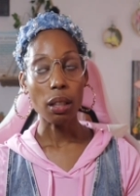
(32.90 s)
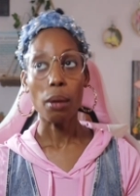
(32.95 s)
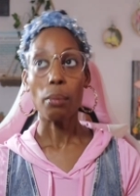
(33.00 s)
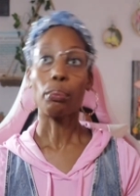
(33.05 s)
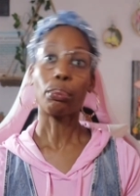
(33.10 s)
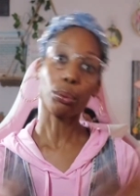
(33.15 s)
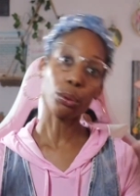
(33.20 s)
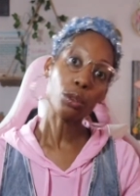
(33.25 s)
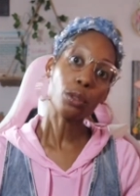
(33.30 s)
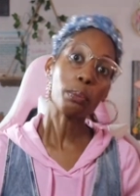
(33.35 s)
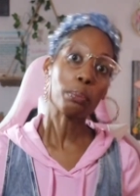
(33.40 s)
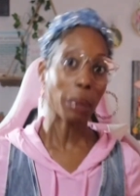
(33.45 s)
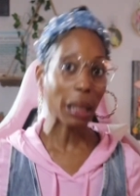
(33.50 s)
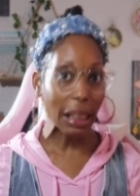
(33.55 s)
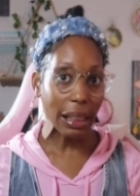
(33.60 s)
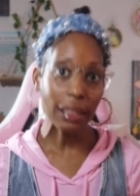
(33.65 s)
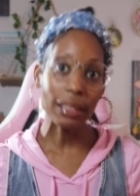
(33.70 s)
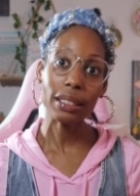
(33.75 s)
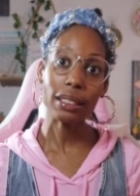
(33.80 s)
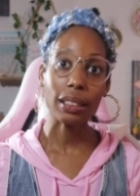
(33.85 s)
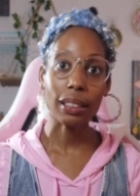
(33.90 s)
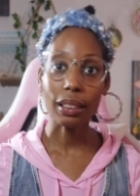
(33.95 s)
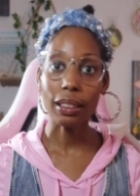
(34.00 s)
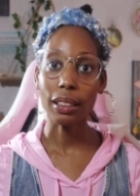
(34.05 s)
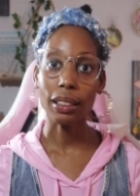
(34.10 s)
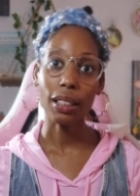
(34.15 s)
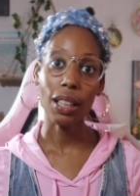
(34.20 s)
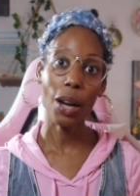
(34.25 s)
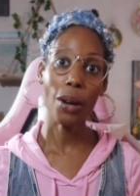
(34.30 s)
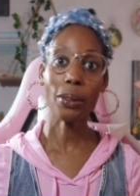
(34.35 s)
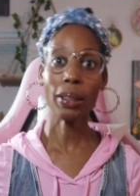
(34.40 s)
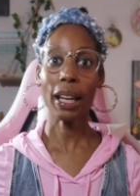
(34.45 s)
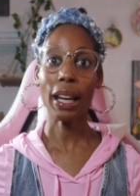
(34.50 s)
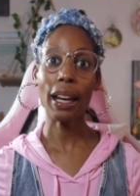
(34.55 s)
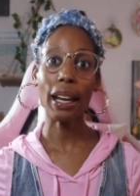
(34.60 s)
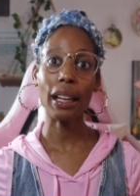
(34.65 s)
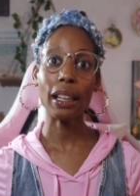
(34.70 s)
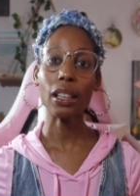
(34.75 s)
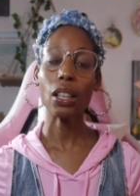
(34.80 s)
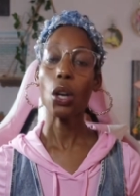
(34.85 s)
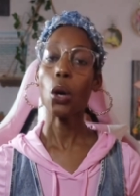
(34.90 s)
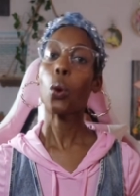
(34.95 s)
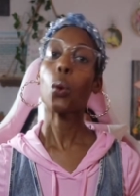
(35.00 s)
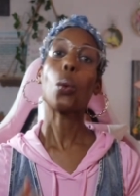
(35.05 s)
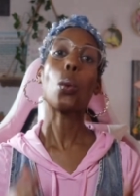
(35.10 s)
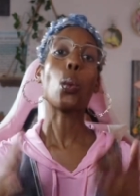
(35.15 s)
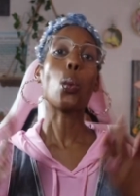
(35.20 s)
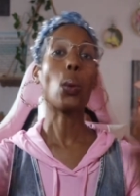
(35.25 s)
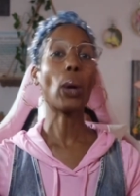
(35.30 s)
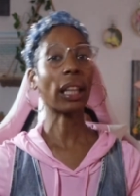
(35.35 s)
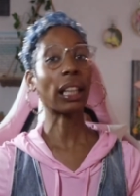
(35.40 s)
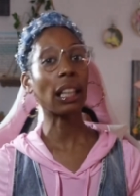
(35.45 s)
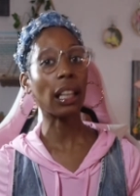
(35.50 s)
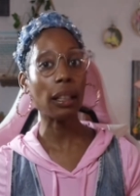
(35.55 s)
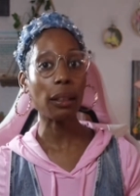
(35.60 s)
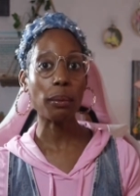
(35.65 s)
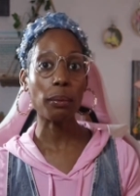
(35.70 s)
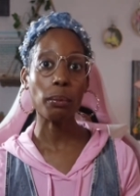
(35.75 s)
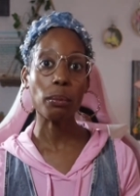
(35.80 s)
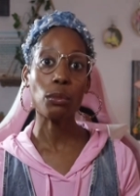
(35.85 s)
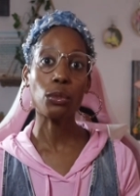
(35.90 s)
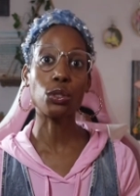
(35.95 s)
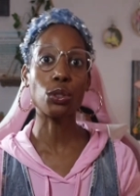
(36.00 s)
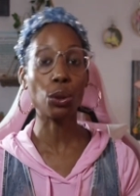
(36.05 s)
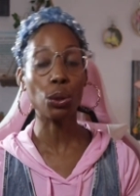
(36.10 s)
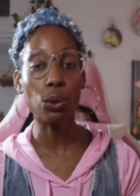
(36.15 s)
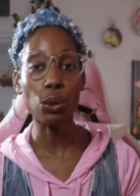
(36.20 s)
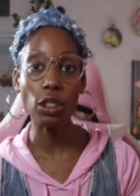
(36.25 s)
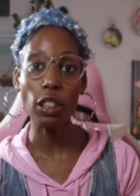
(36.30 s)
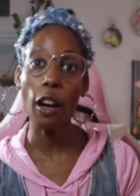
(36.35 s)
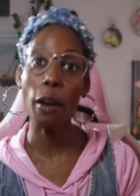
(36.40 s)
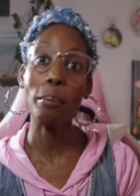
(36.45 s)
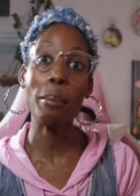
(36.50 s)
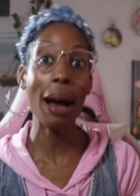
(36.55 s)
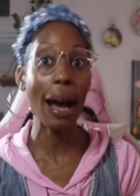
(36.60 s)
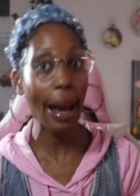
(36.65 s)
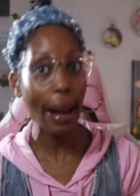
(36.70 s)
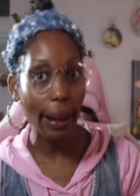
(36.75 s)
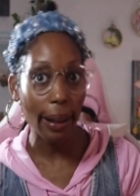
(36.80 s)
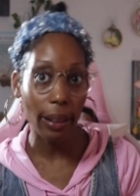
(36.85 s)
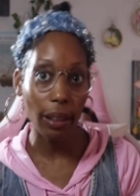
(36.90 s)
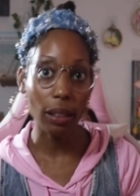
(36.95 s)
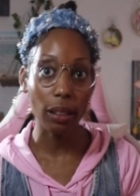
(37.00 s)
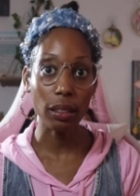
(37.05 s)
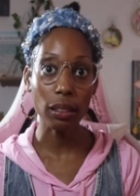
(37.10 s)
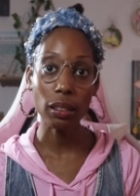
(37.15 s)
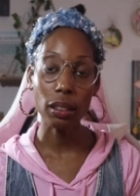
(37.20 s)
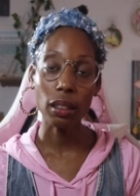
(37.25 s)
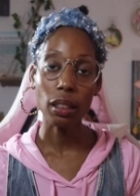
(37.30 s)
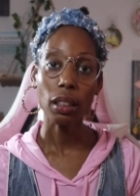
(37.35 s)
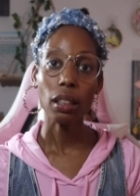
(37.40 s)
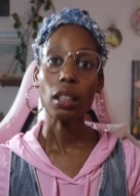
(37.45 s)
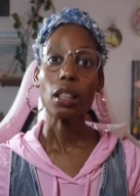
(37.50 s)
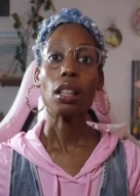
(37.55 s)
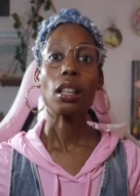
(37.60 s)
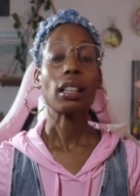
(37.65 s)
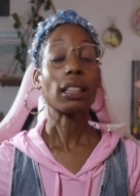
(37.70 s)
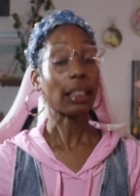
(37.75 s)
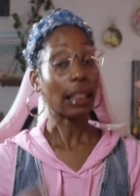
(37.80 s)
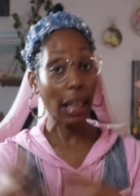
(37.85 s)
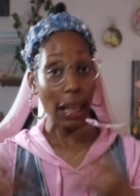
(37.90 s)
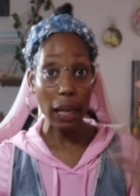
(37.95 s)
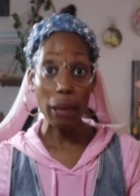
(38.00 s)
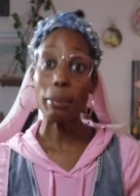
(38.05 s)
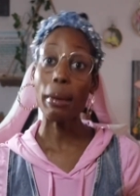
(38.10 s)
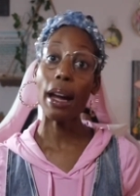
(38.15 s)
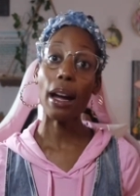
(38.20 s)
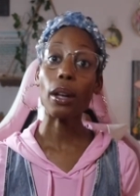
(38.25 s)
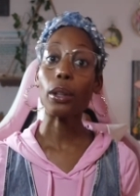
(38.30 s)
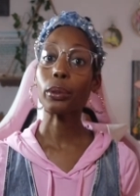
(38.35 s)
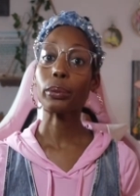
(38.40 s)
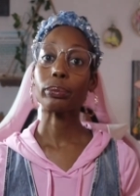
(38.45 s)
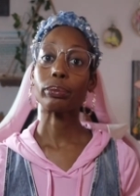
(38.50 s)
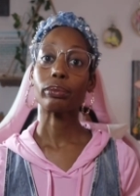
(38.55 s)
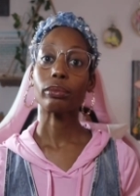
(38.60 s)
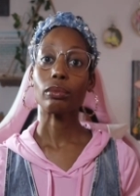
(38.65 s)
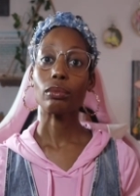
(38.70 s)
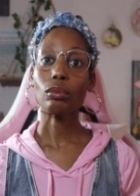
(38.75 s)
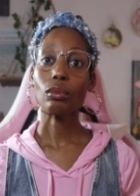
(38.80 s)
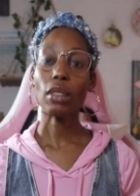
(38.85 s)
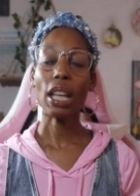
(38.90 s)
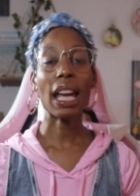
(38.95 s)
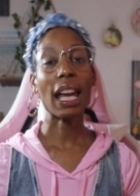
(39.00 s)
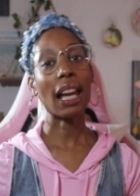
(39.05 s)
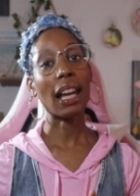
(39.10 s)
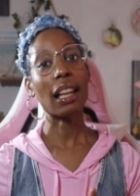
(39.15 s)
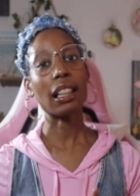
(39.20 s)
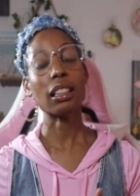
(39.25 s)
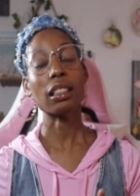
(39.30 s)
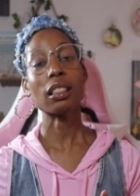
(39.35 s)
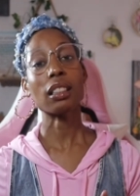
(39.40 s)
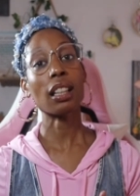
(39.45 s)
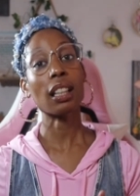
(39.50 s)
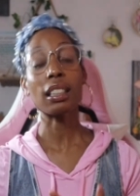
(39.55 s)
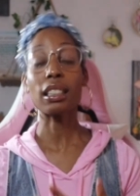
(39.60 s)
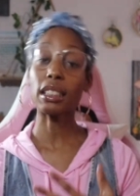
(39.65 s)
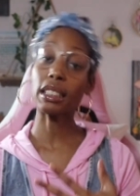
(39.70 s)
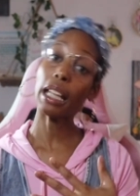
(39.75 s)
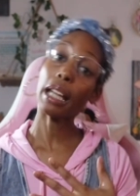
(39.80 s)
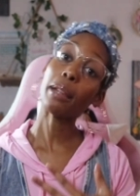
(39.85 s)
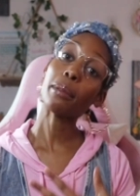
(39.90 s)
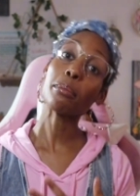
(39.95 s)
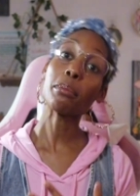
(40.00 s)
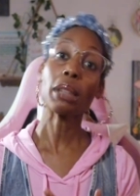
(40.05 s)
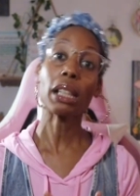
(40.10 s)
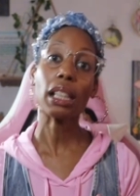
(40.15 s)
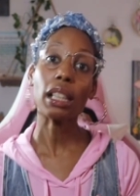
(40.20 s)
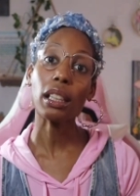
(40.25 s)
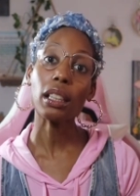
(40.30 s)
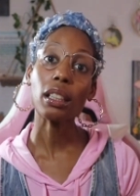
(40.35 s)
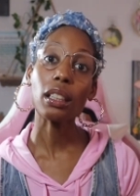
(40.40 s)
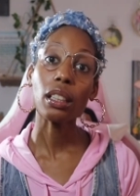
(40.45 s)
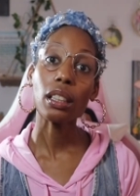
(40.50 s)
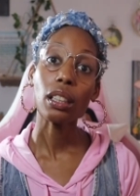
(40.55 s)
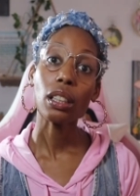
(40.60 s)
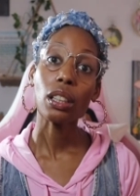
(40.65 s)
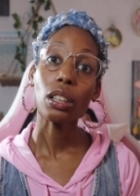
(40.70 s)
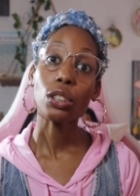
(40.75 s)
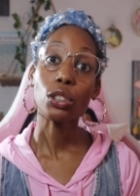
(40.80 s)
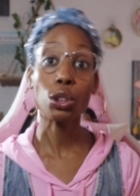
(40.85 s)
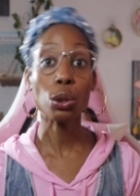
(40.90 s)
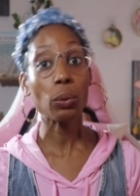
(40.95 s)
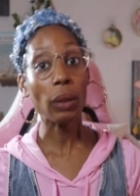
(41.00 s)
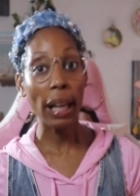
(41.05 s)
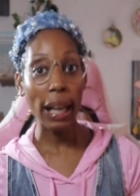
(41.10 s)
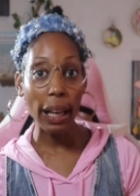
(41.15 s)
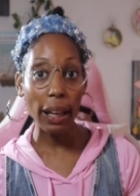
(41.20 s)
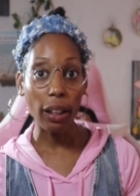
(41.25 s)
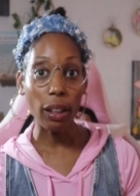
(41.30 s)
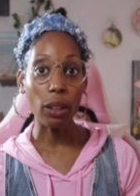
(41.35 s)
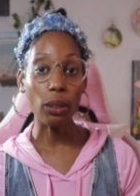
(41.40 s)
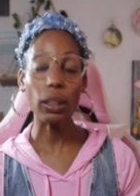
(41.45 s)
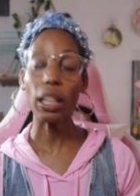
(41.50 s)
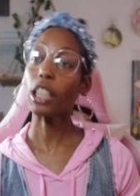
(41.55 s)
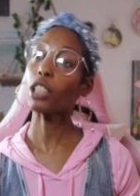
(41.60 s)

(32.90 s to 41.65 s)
brute beast okay wicked dudes a bio came out and condemned me to hell